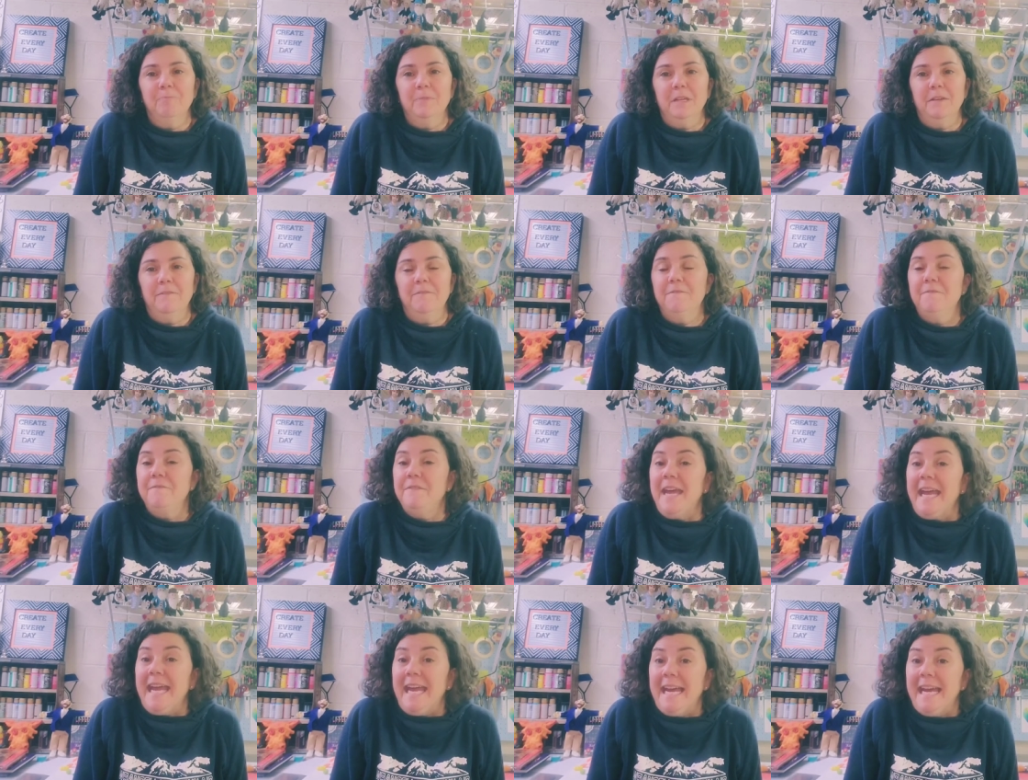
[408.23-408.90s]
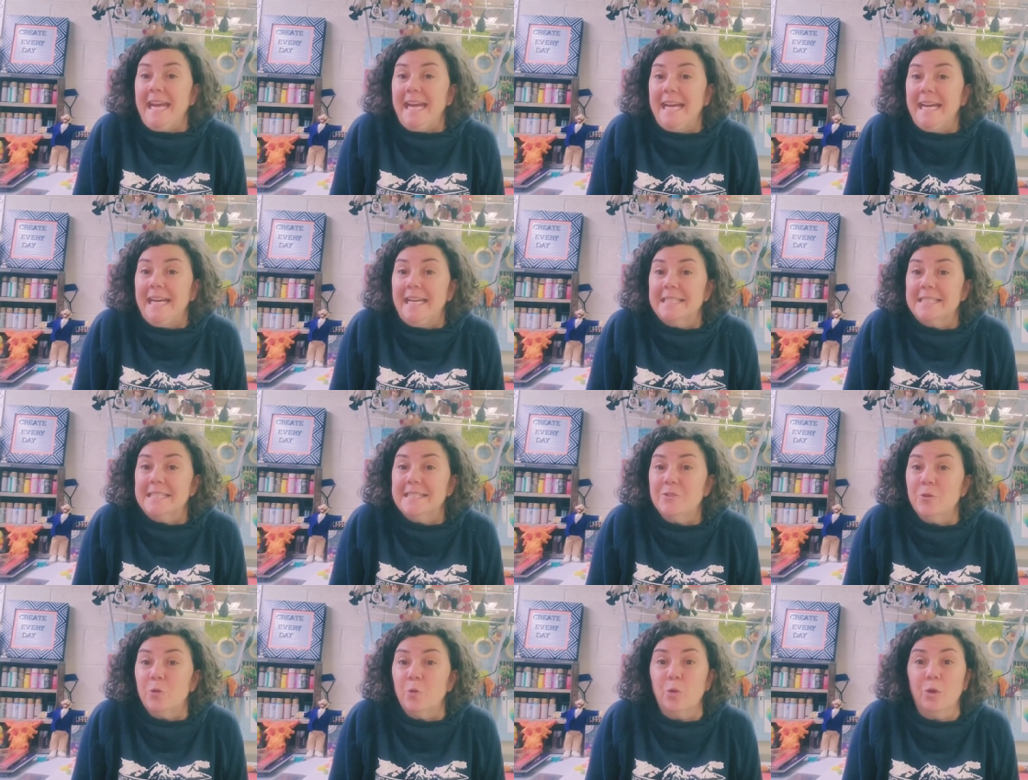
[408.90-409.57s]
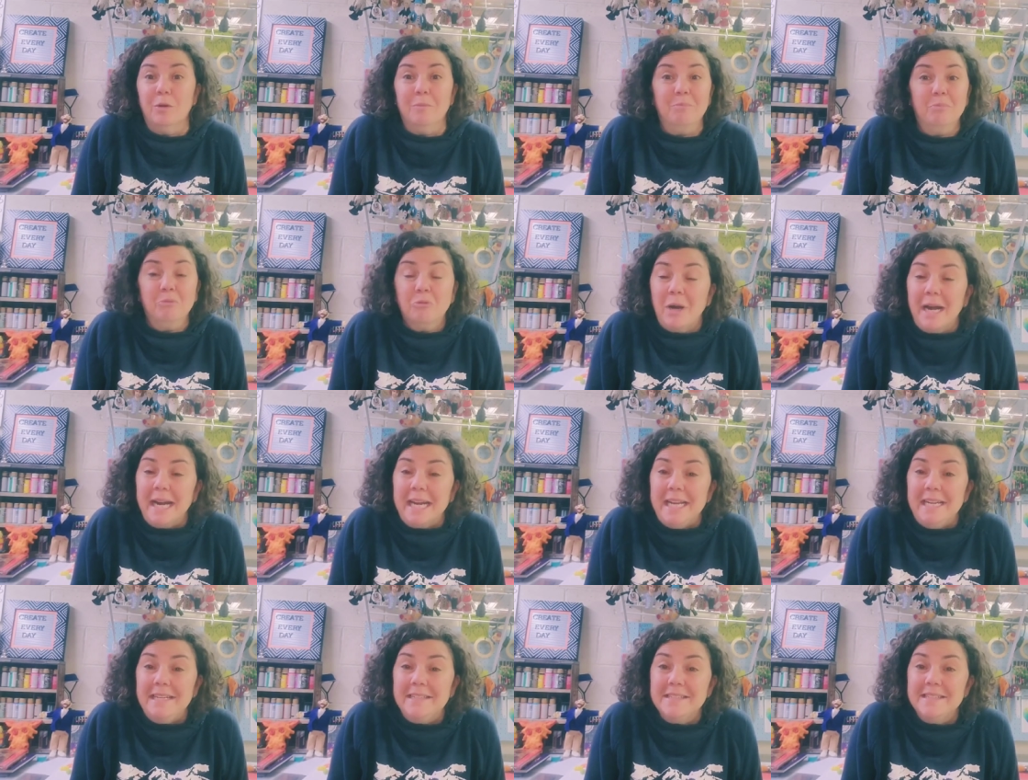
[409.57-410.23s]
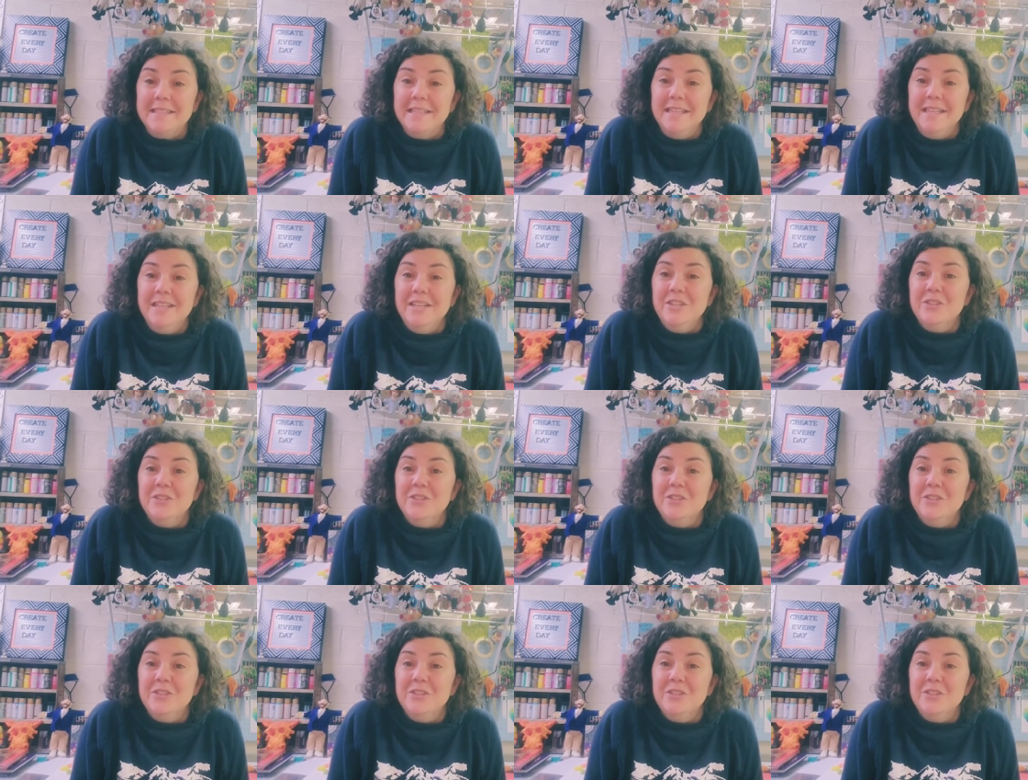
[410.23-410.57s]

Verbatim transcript: fast or bright.